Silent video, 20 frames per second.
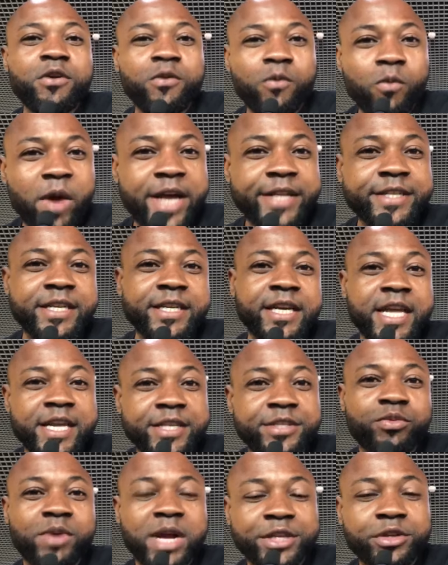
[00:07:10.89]
where the
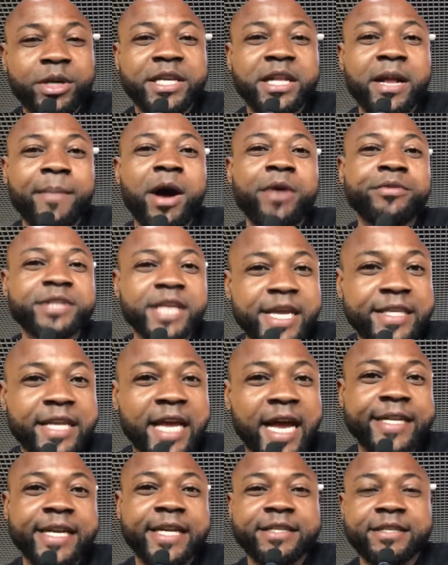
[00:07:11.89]
case we are talking about is
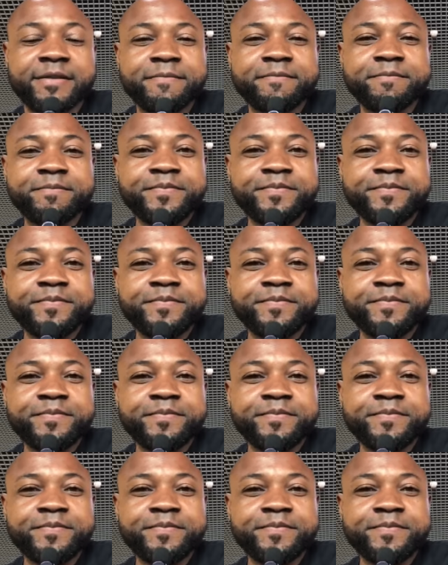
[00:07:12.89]
headed,